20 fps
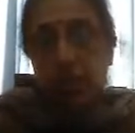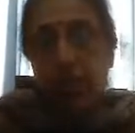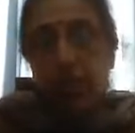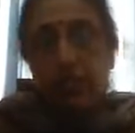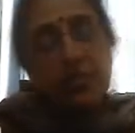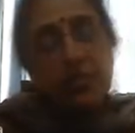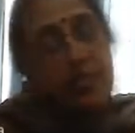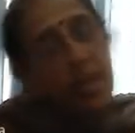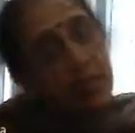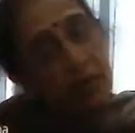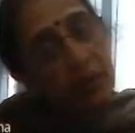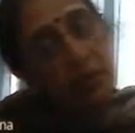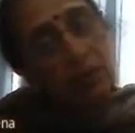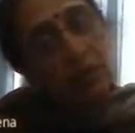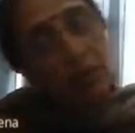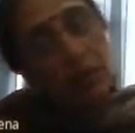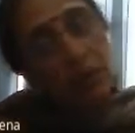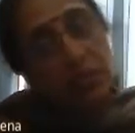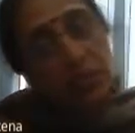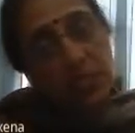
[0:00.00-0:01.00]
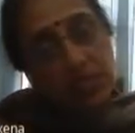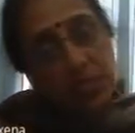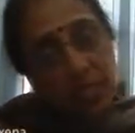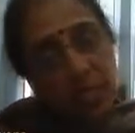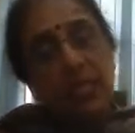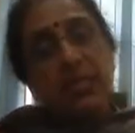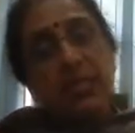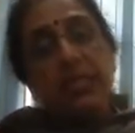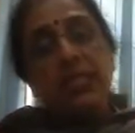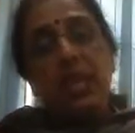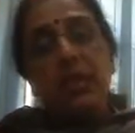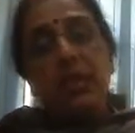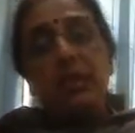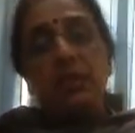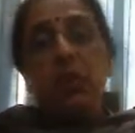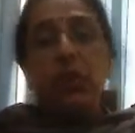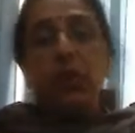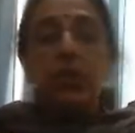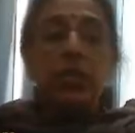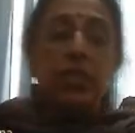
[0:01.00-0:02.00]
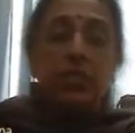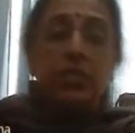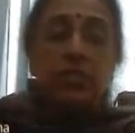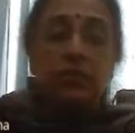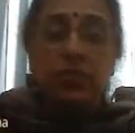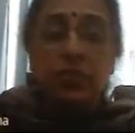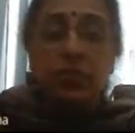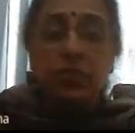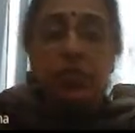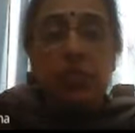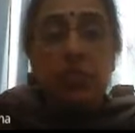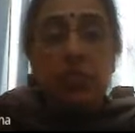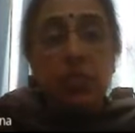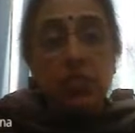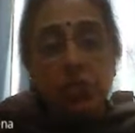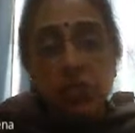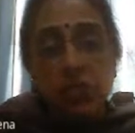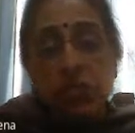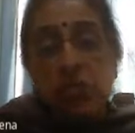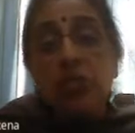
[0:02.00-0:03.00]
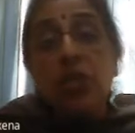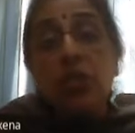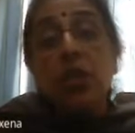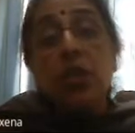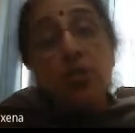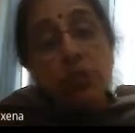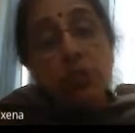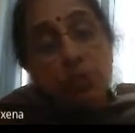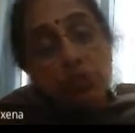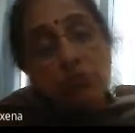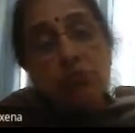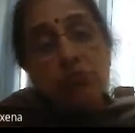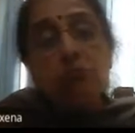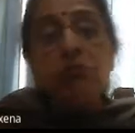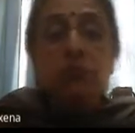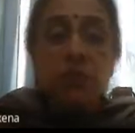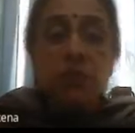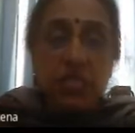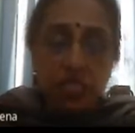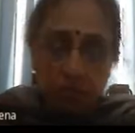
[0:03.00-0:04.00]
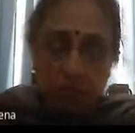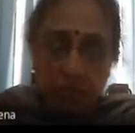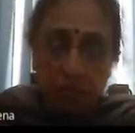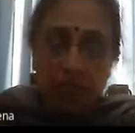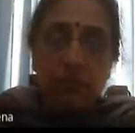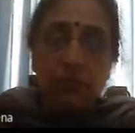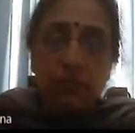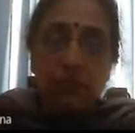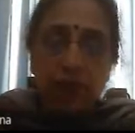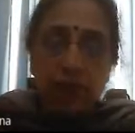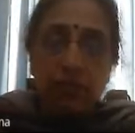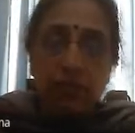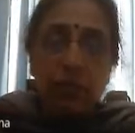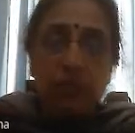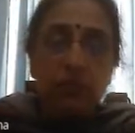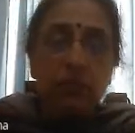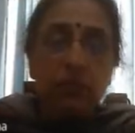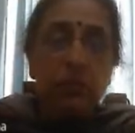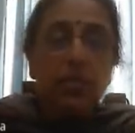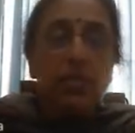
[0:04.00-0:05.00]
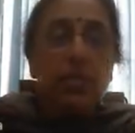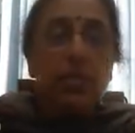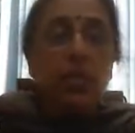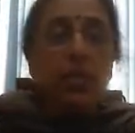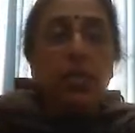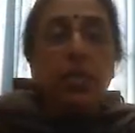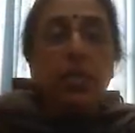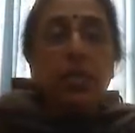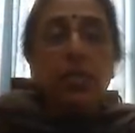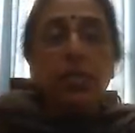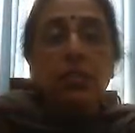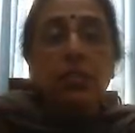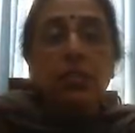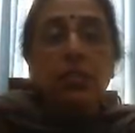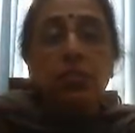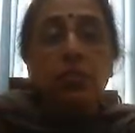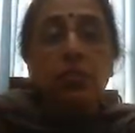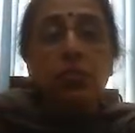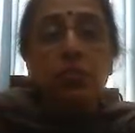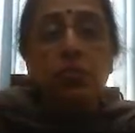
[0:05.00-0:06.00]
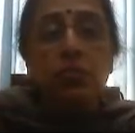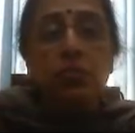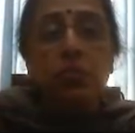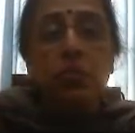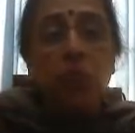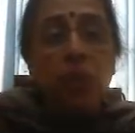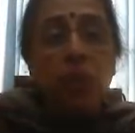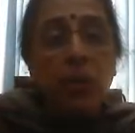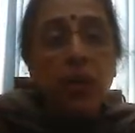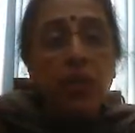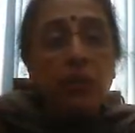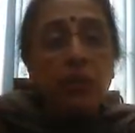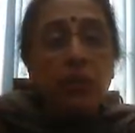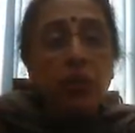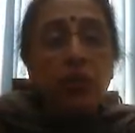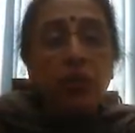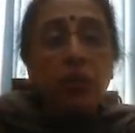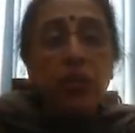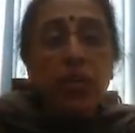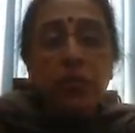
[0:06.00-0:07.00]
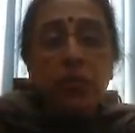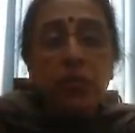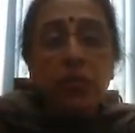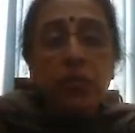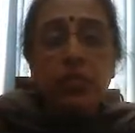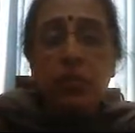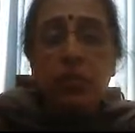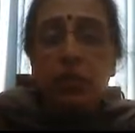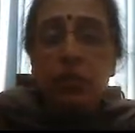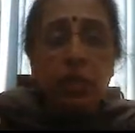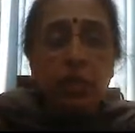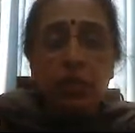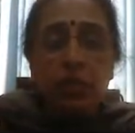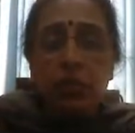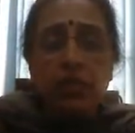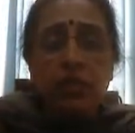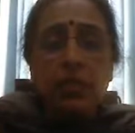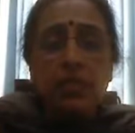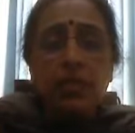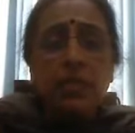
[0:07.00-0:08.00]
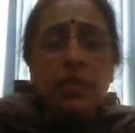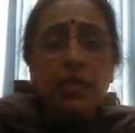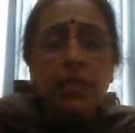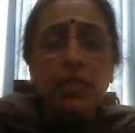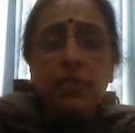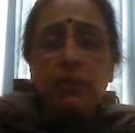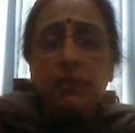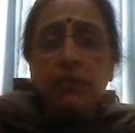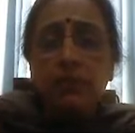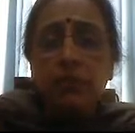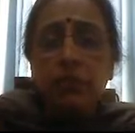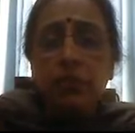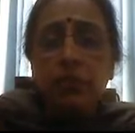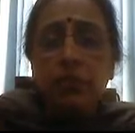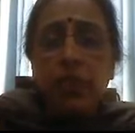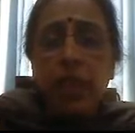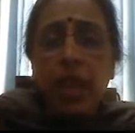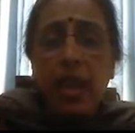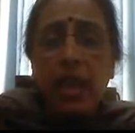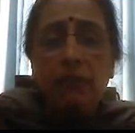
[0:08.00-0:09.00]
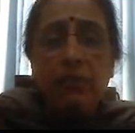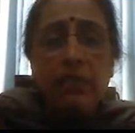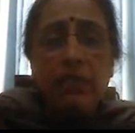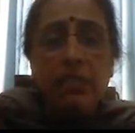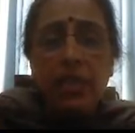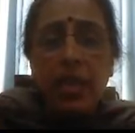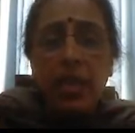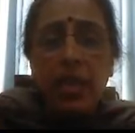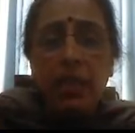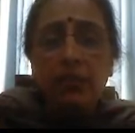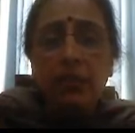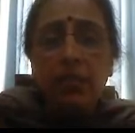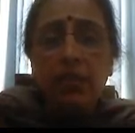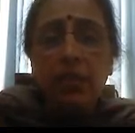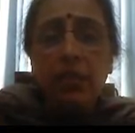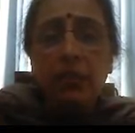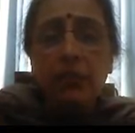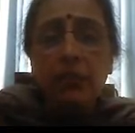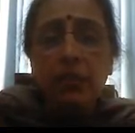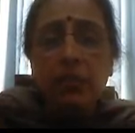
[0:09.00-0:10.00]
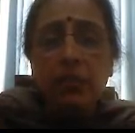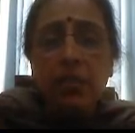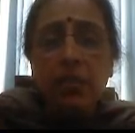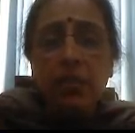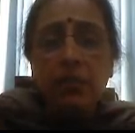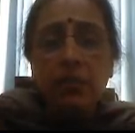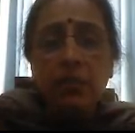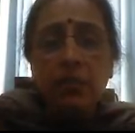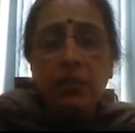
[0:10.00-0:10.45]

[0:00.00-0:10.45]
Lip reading: And standard form says that non-negativity restrictions should be satisfied. Okay, so to go ahead, what we'll do is, okay, this is clear. You will have a slack variable here.